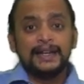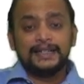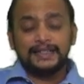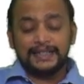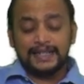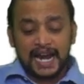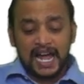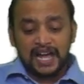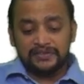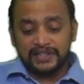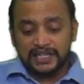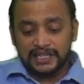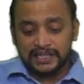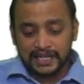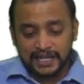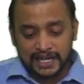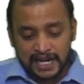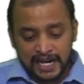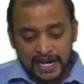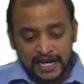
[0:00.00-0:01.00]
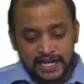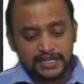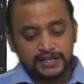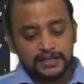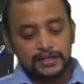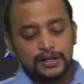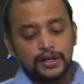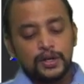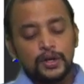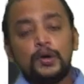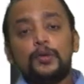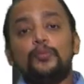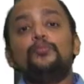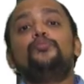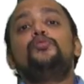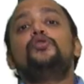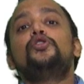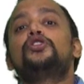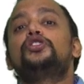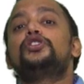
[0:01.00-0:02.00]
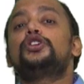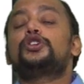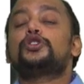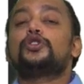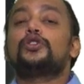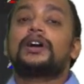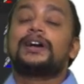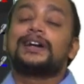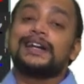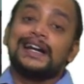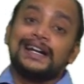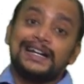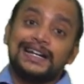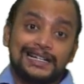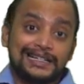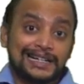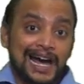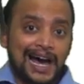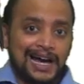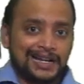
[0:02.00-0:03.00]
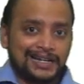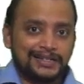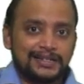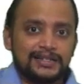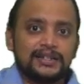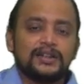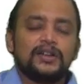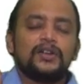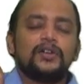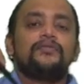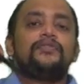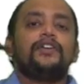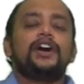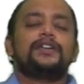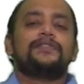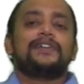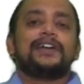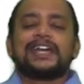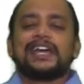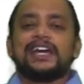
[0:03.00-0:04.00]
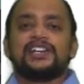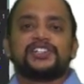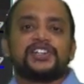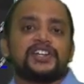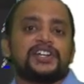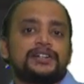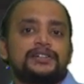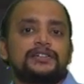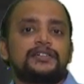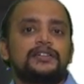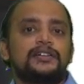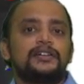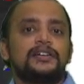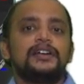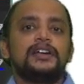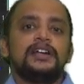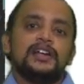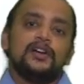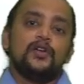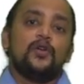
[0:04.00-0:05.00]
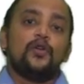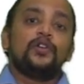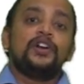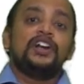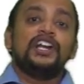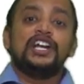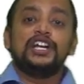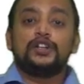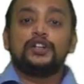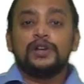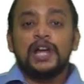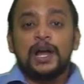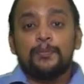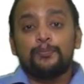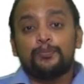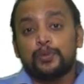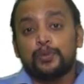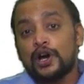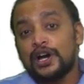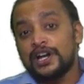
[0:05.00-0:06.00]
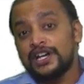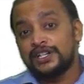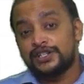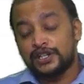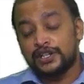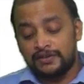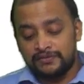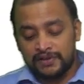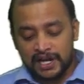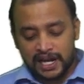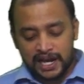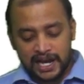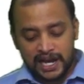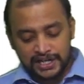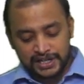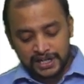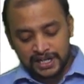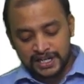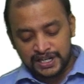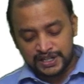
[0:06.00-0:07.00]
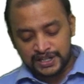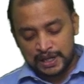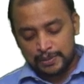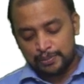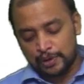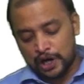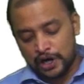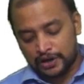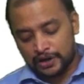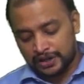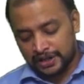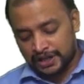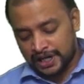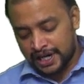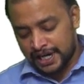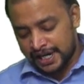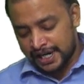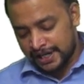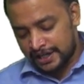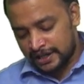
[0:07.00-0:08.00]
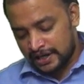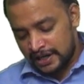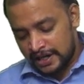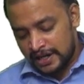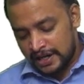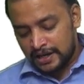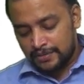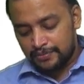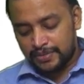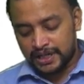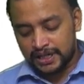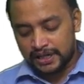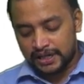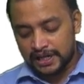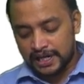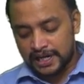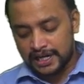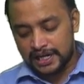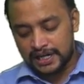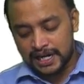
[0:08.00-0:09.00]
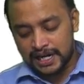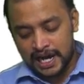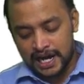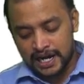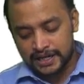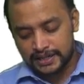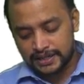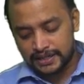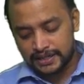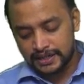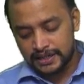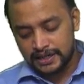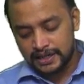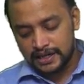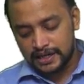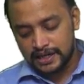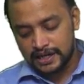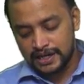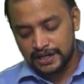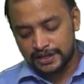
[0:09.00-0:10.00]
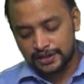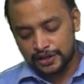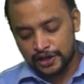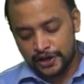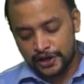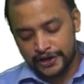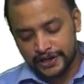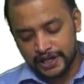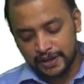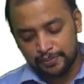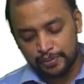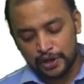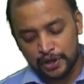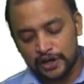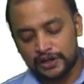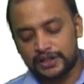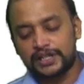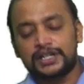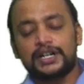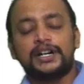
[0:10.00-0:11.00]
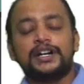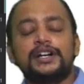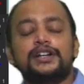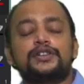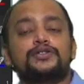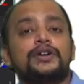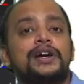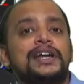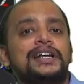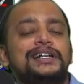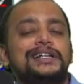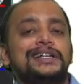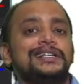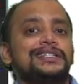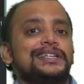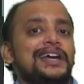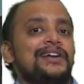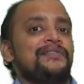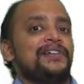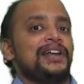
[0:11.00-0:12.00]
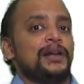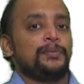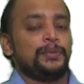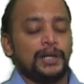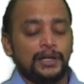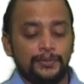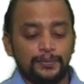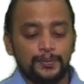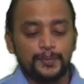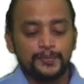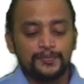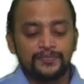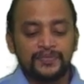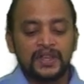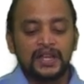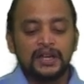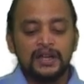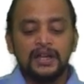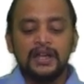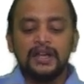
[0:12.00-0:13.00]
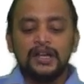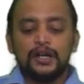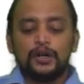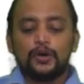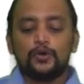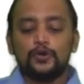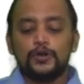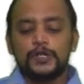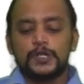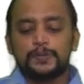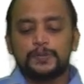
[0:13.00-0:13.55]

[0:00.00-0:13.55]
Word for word: Travel tickets booked to creditors for vacation. Only to employees on vacation is a blocked credit, but creditors is not a blocked credit, so ITC available. Goods